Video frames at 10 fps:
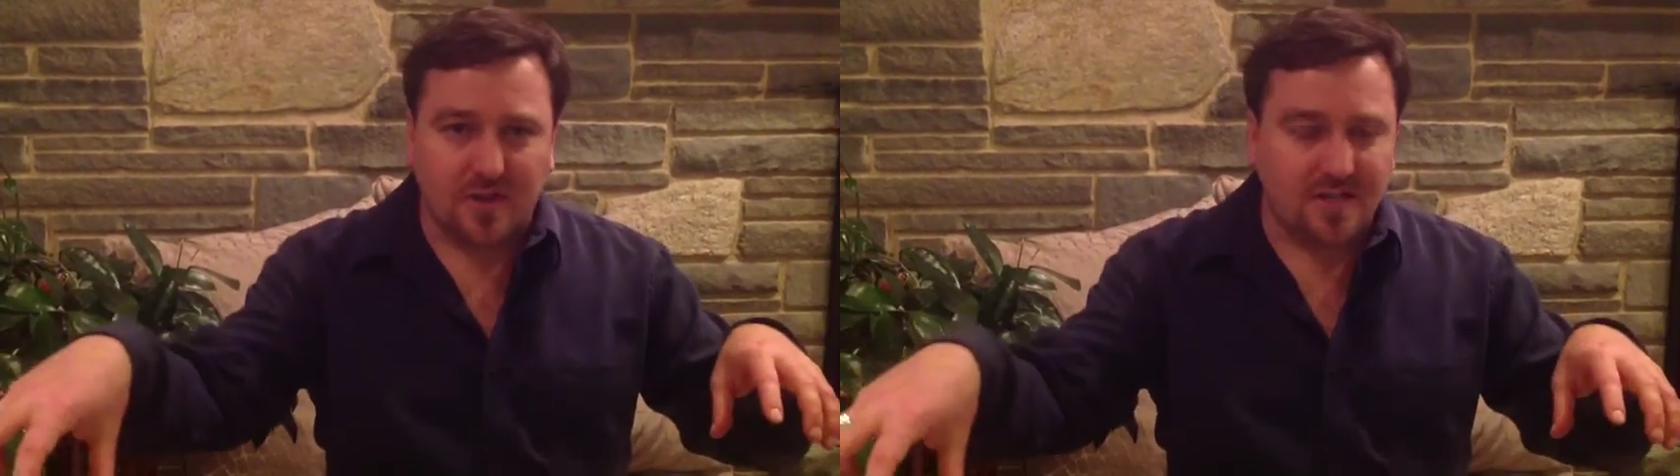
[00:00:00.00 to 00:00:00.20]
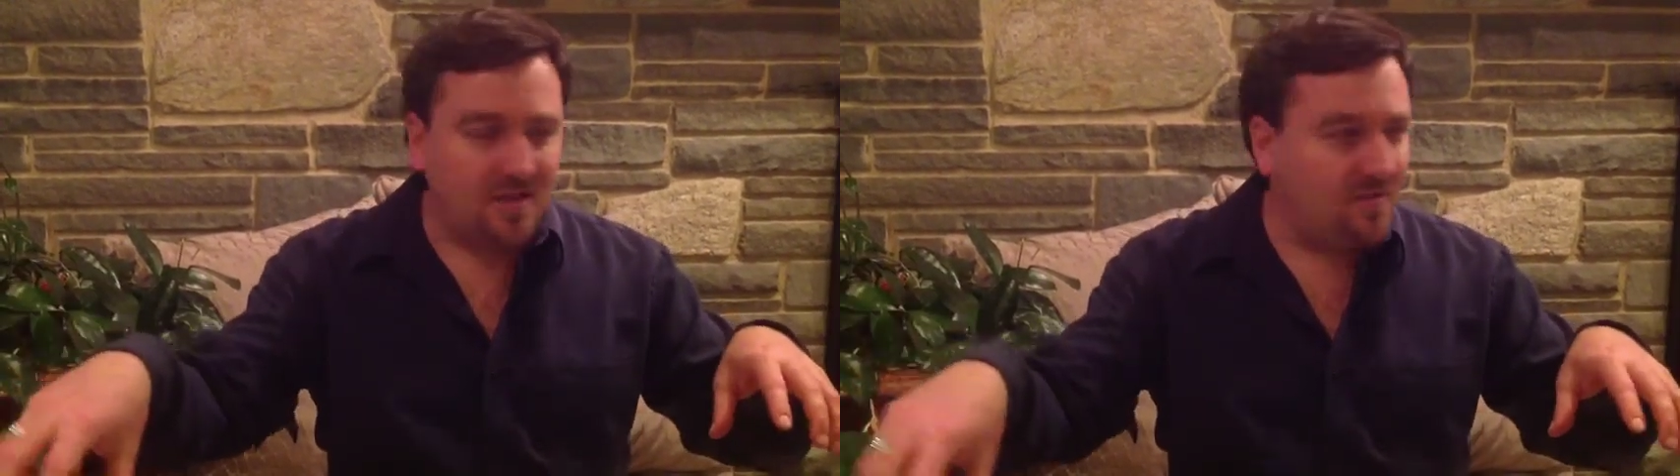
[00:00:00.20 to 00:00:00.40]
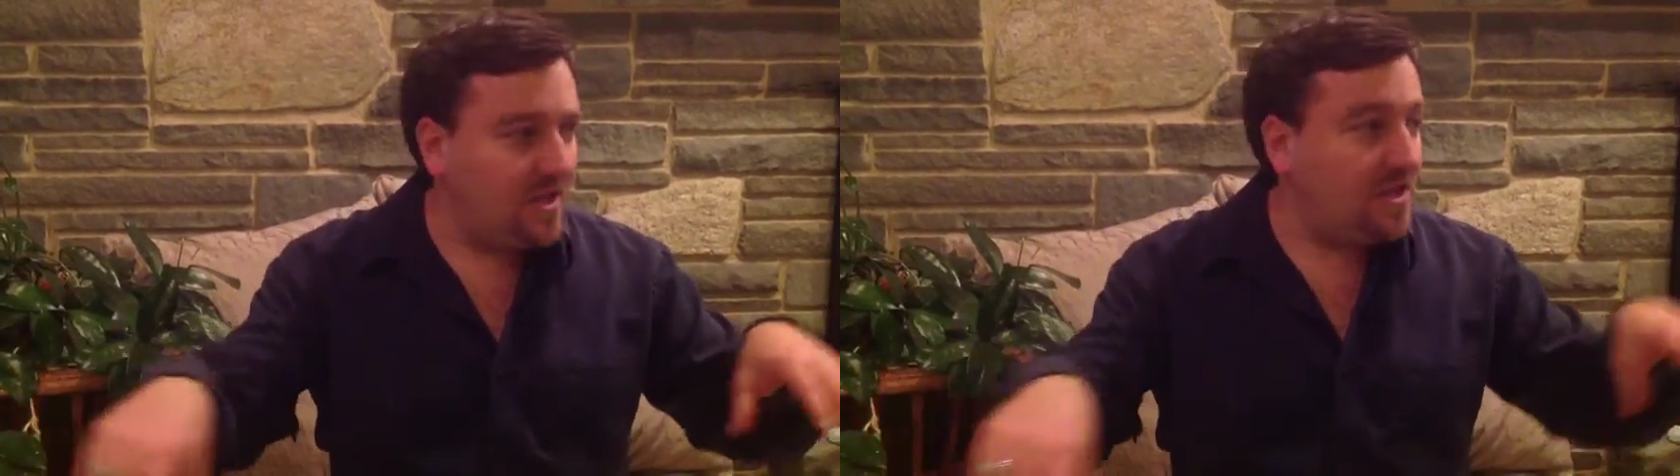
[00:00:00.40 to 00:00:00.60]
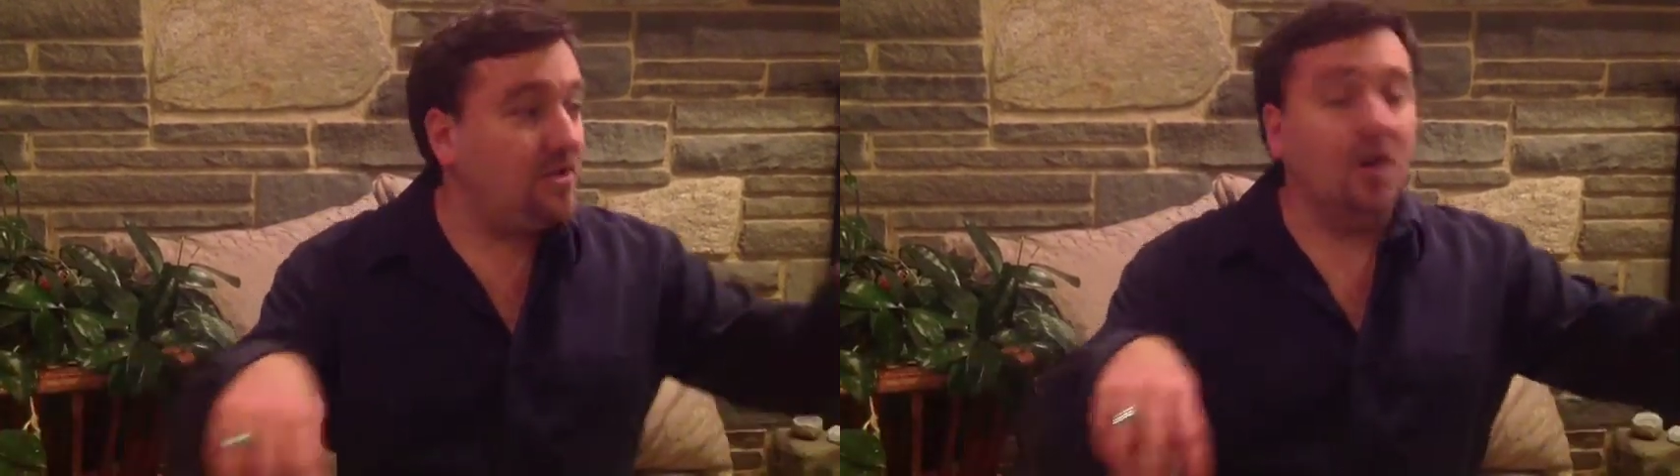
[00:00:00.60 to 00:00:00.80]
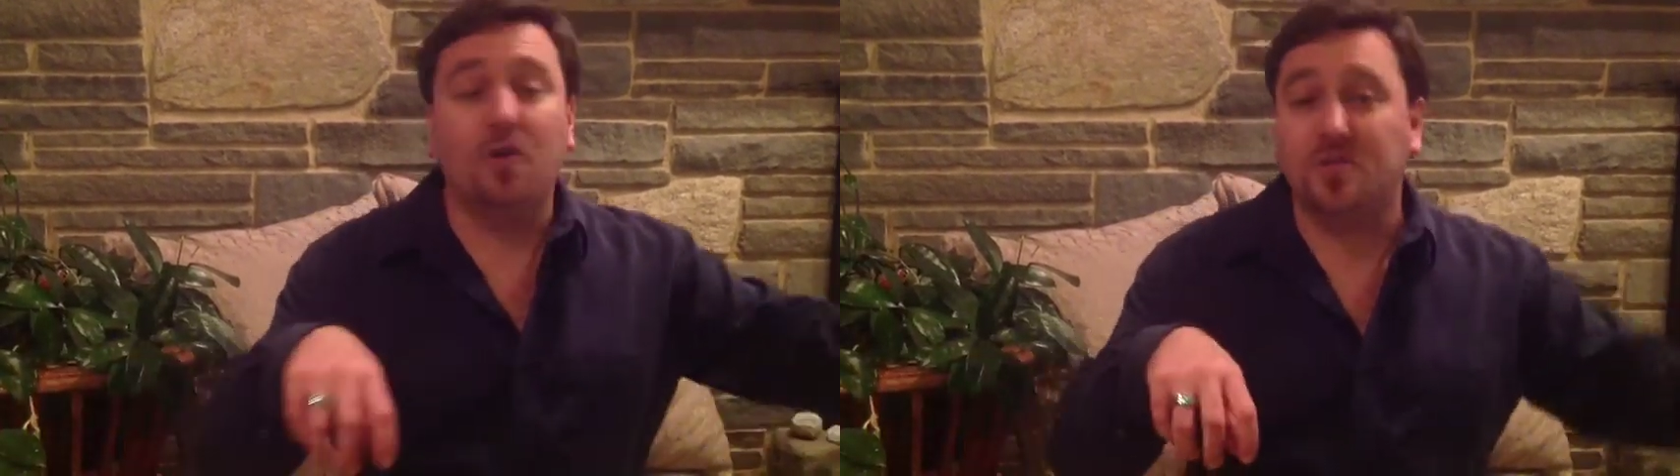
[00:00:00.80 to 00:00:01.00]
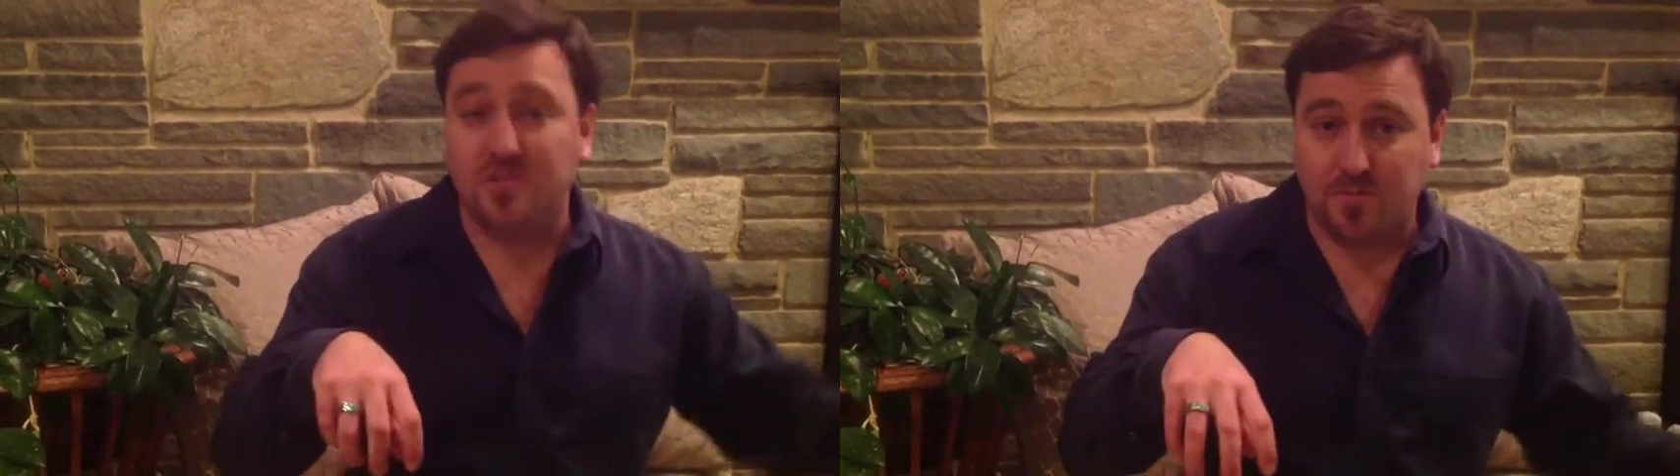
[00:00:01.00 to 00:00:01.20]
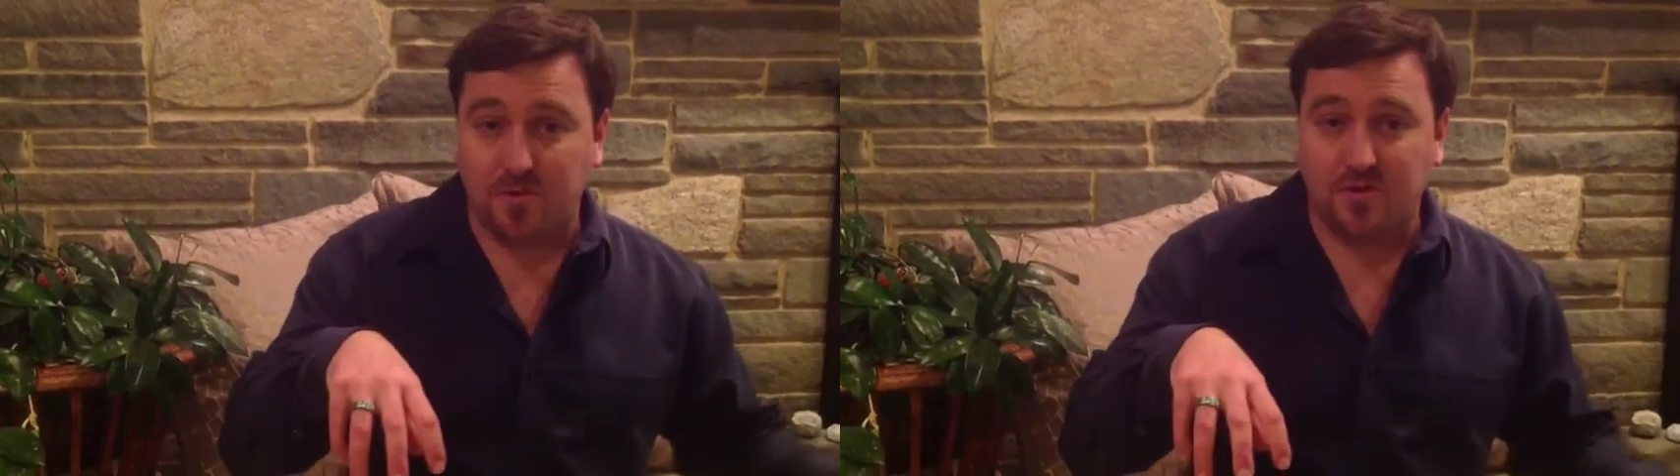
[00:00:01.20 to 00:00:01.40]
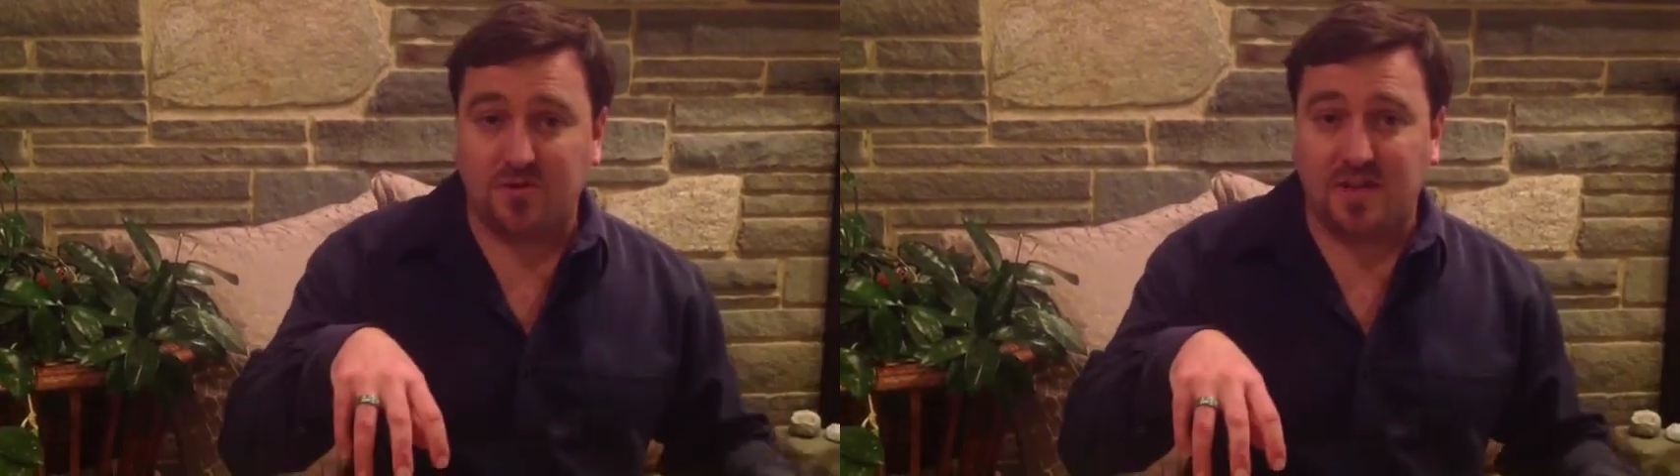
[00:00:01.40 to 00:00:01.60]
activity and yoga is a
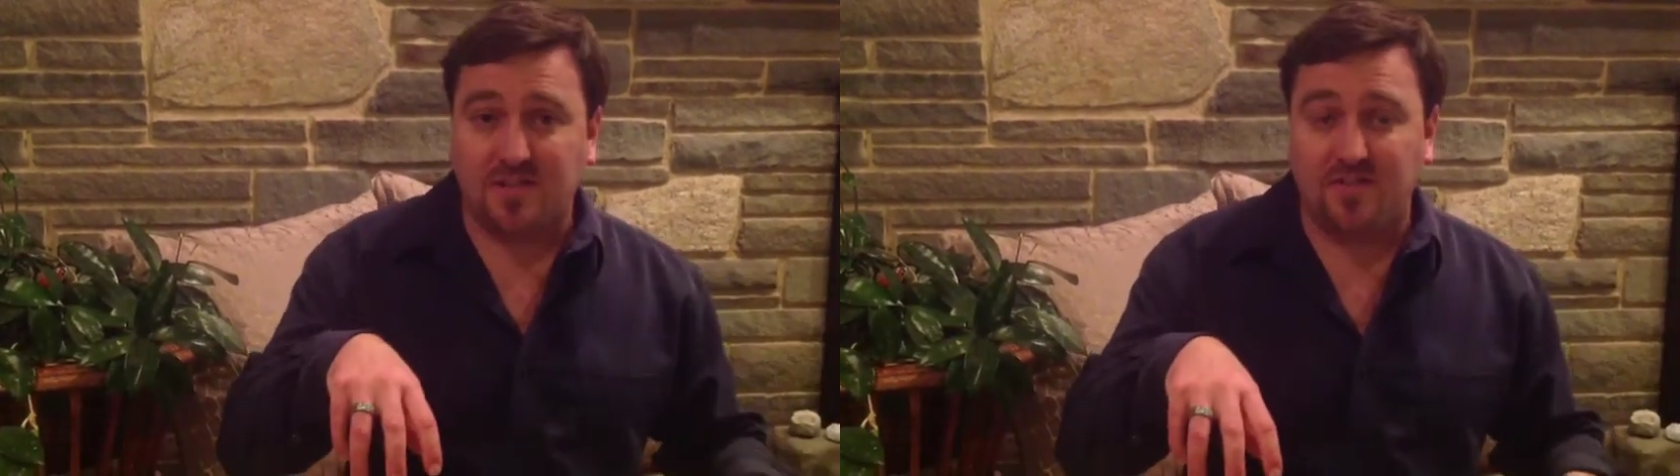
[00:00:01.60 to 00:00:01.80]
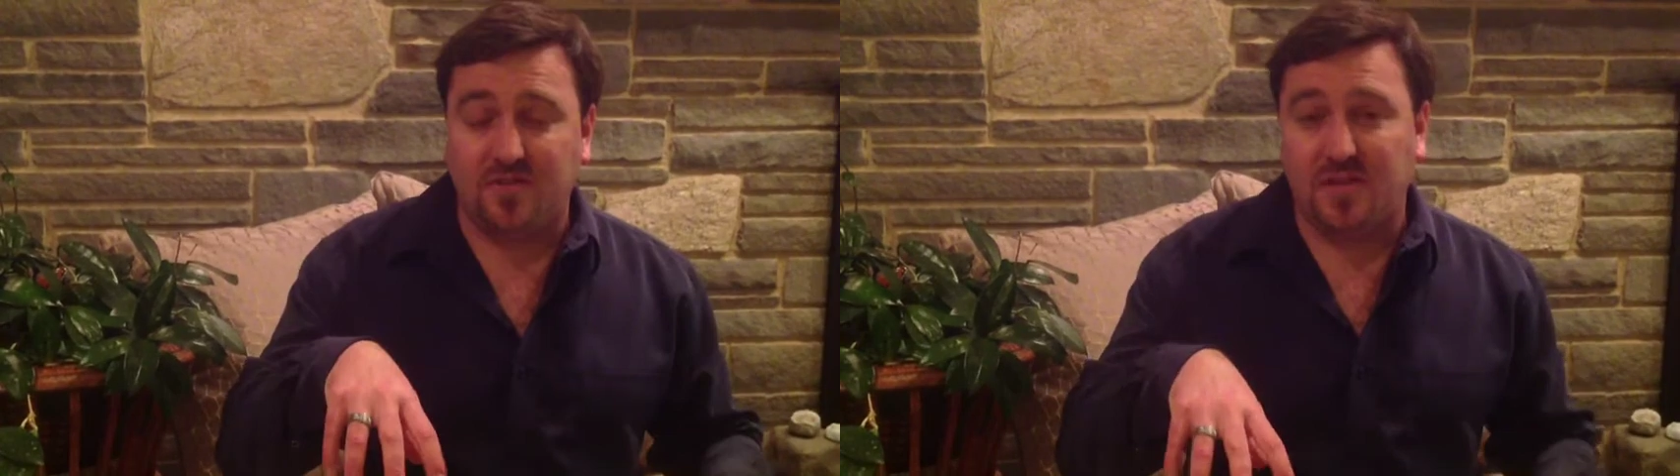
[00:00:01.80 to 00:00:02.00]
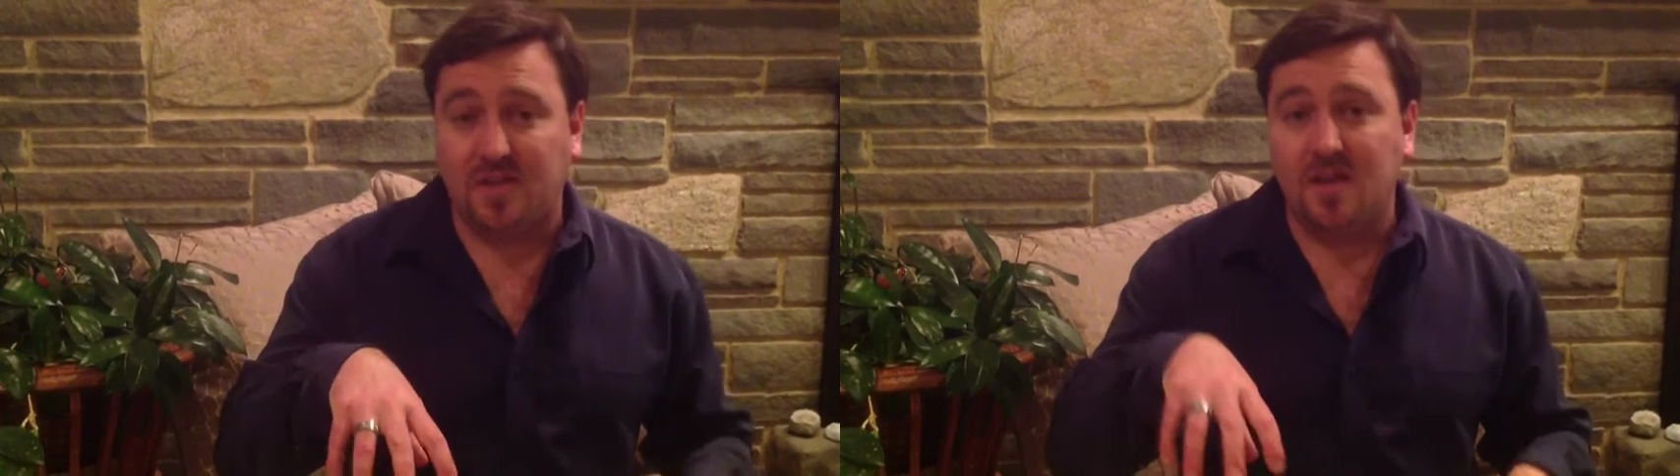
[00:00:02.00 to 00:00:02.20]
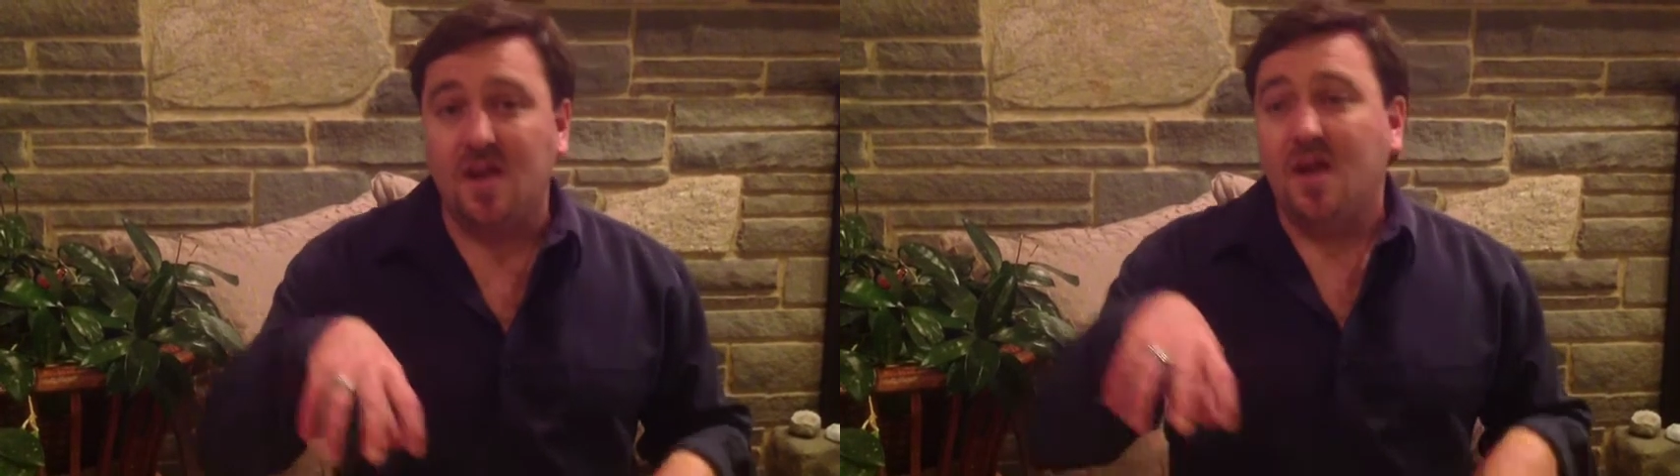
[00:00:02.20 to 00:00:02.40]
spiritual activity and